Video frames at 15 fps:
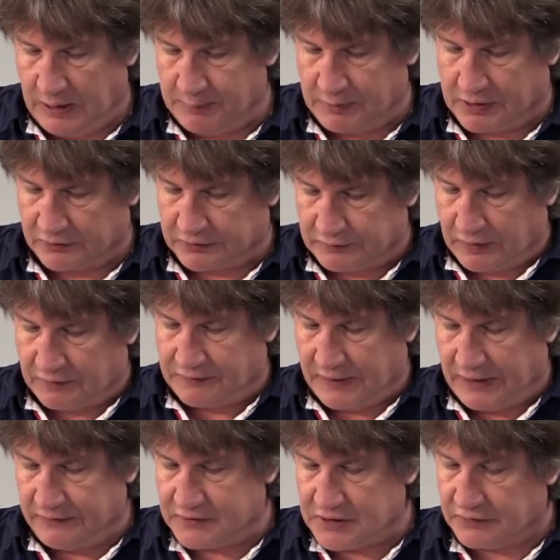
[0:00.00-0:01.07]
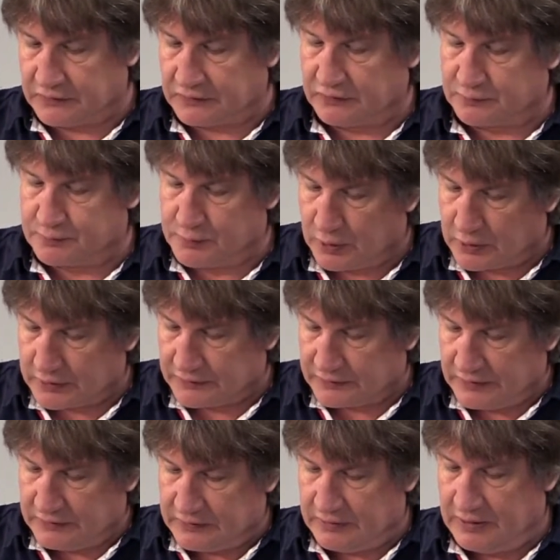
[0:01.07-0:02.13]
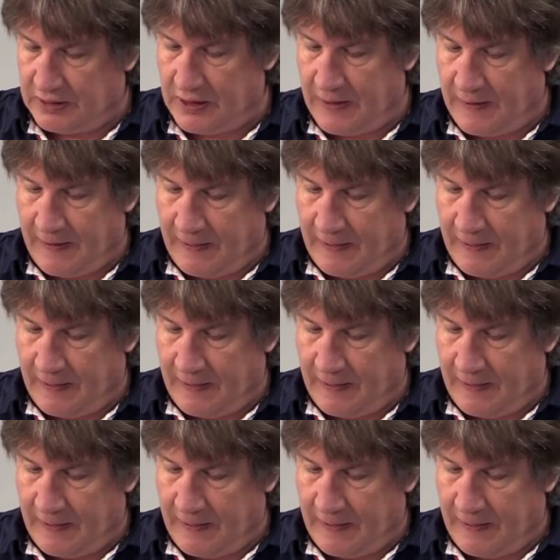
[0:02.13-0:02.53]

Because of our faith, Jesus has brought us into